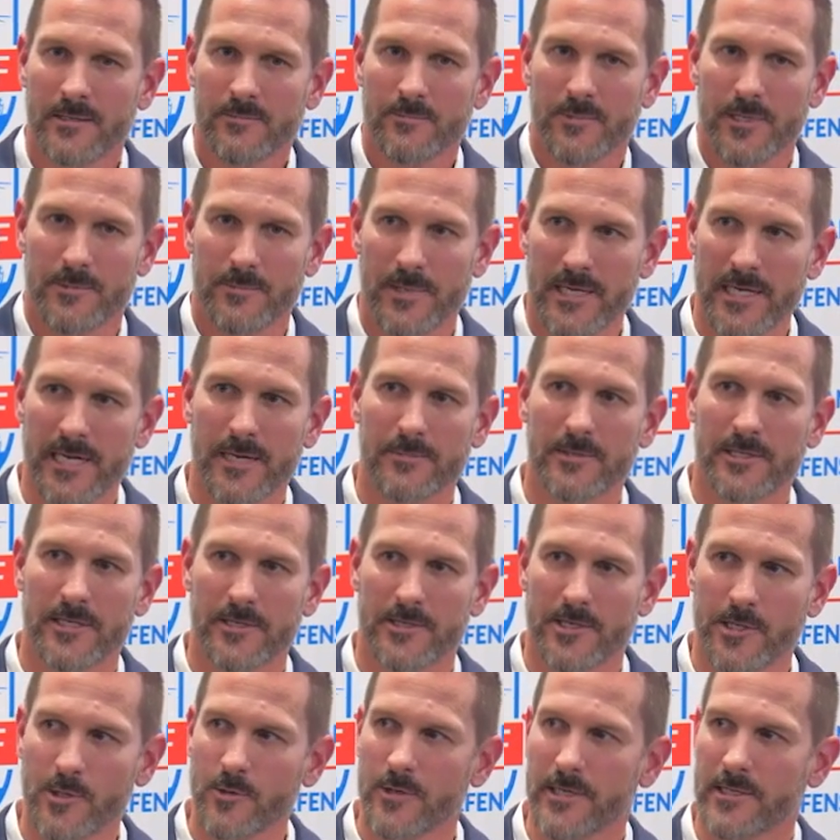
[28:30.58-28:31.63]
But being able to
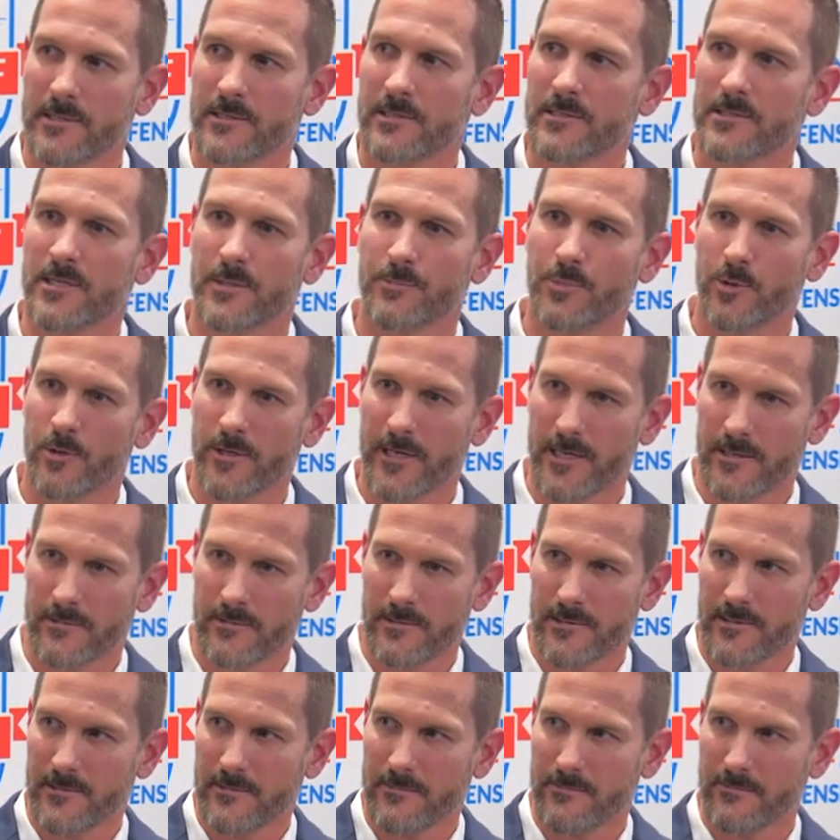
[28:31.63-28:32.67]
do it, to put it
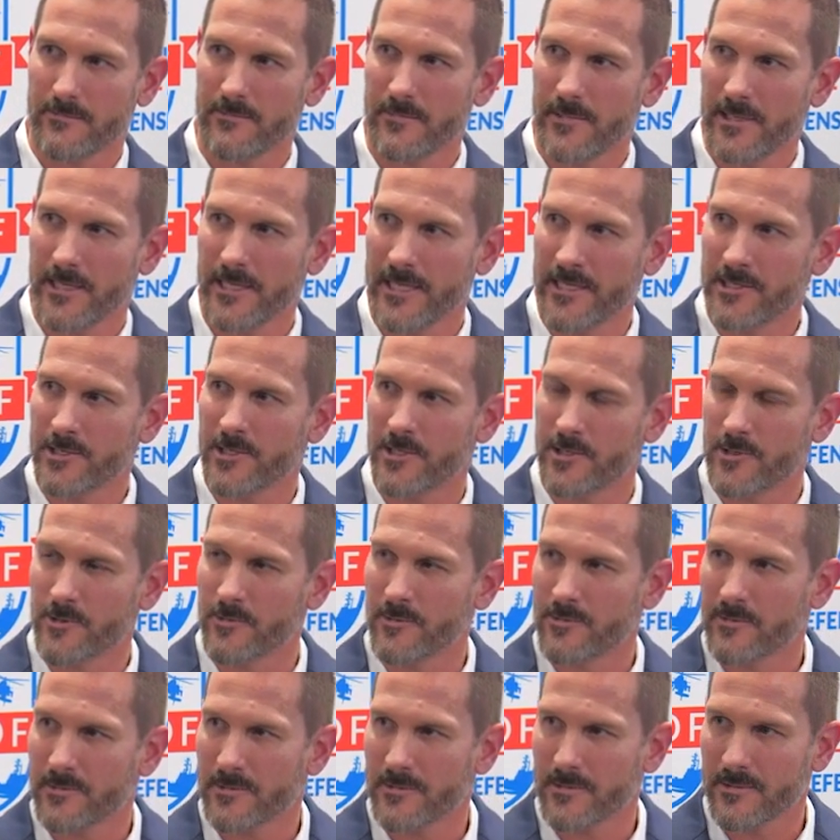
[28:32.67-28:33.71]

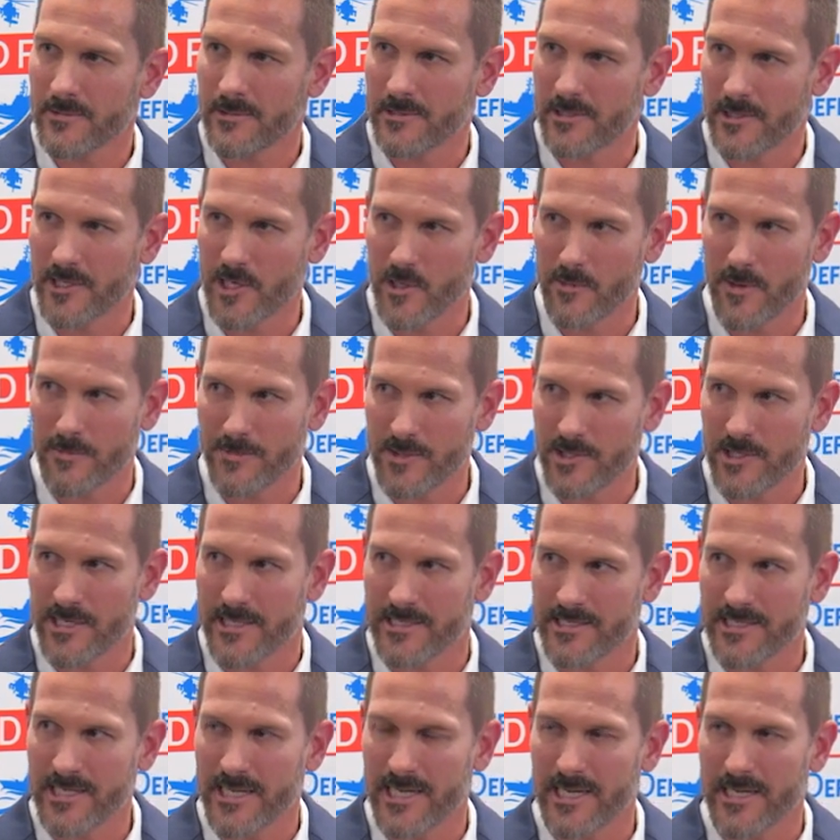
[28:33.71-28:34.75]
into the human
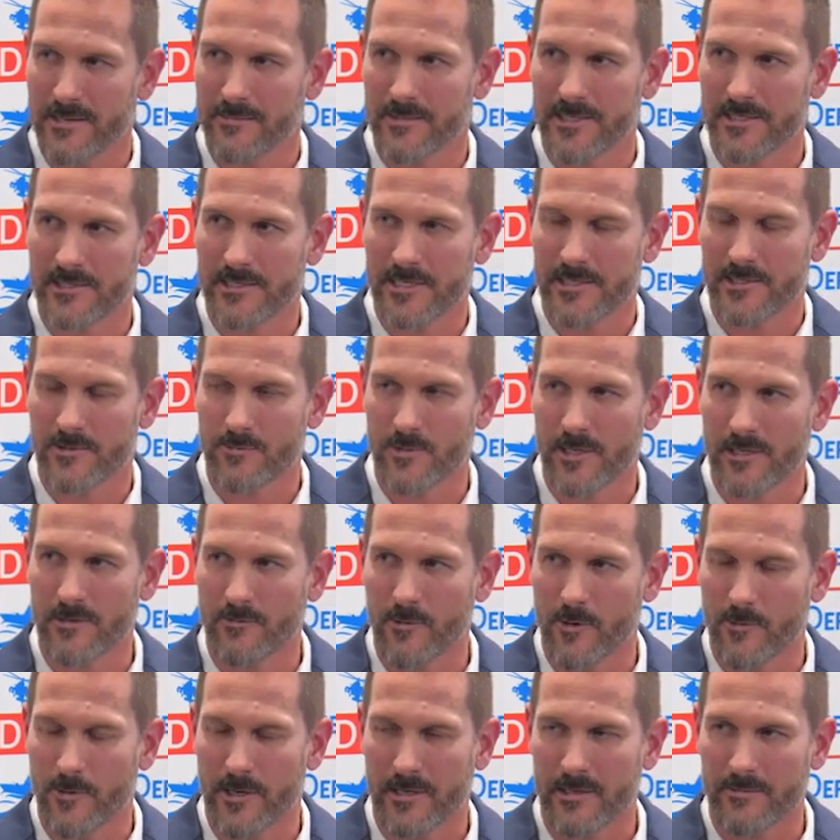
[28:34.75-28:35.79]
machine team is really
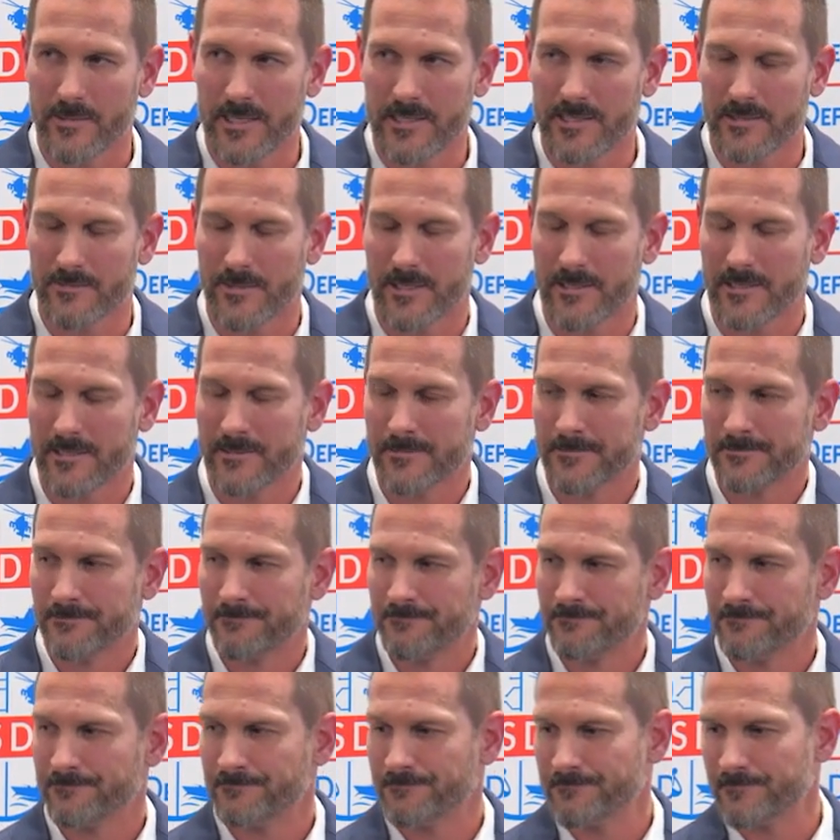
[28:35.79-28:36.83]
where we're going to make the money.
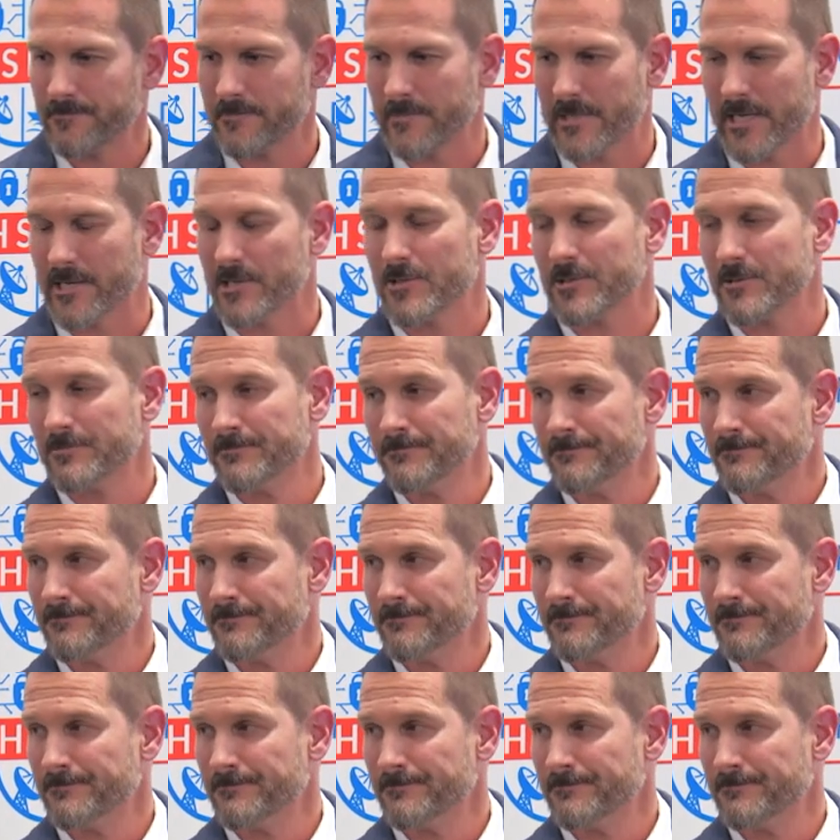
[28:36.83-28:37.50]
Thank you, sir.